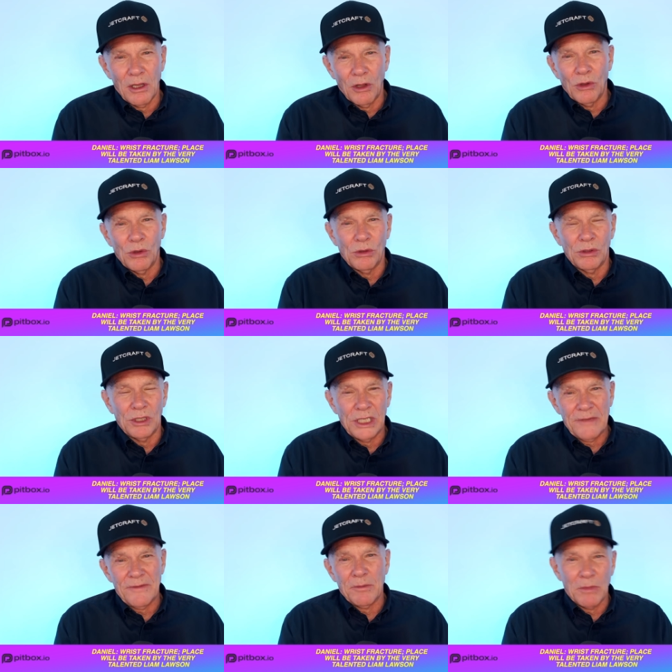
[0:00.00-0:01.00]
whole
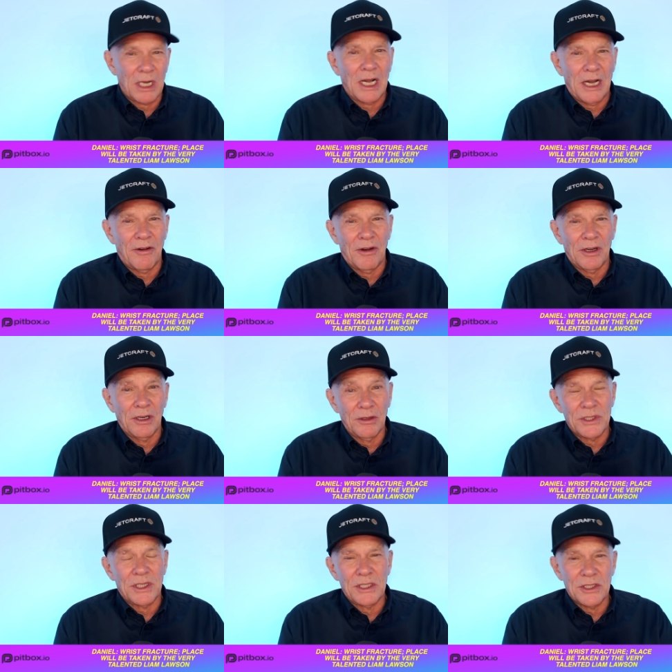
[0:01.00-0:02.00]
leaving McLaren,
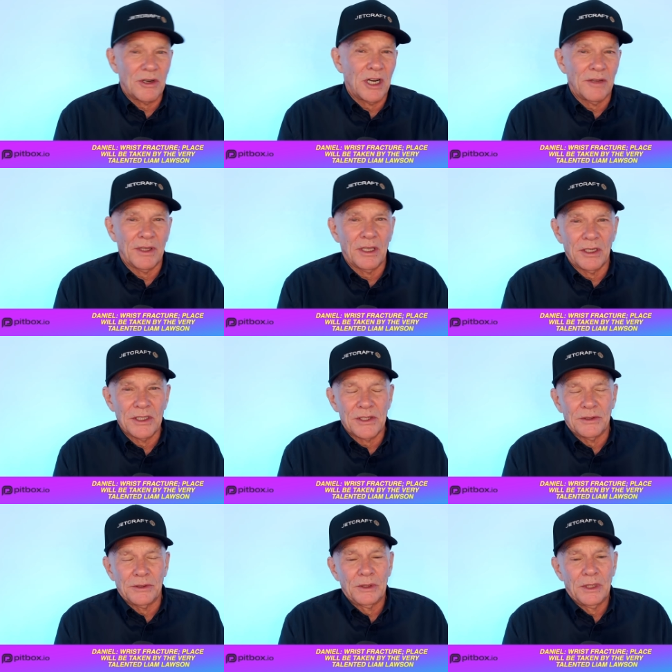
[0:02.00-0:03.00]
losing his drive and going
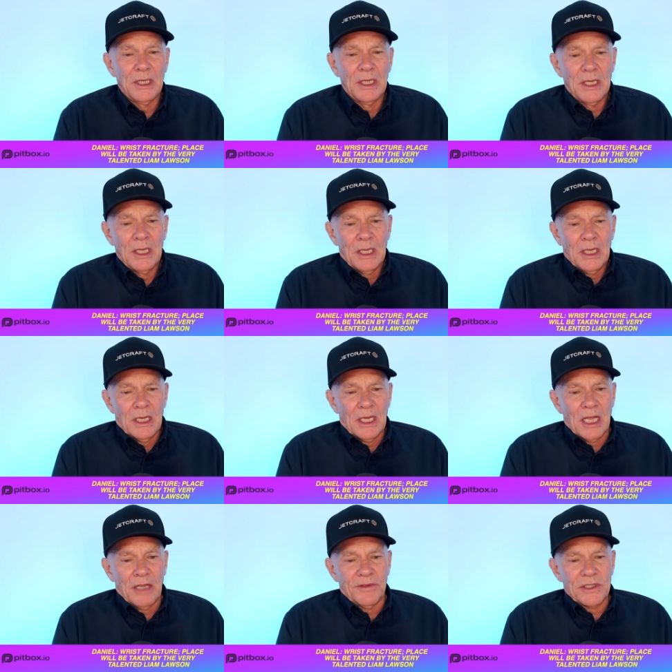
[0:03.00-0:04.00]
to
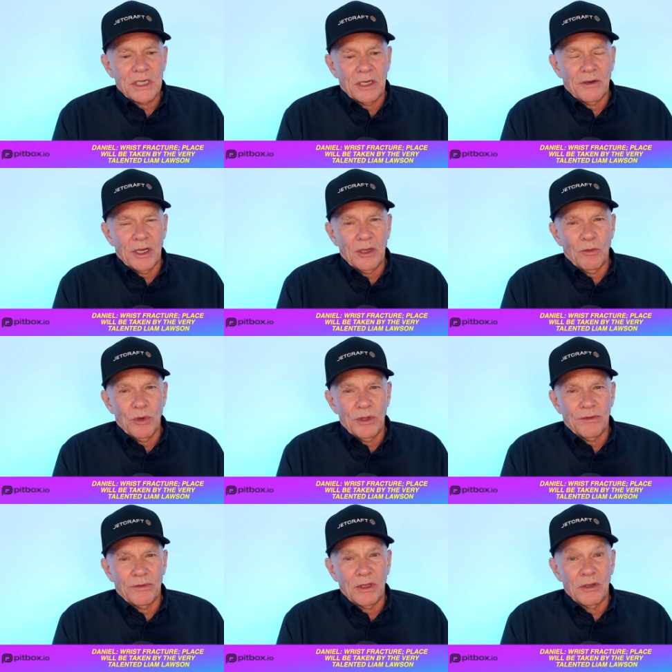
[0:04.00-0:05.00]
Alpha Tauri
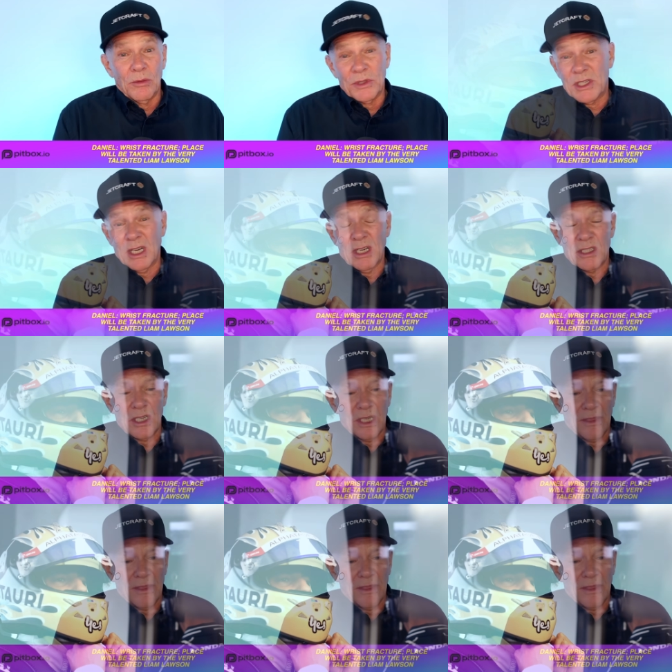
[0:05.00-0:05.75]
with enormous dignity,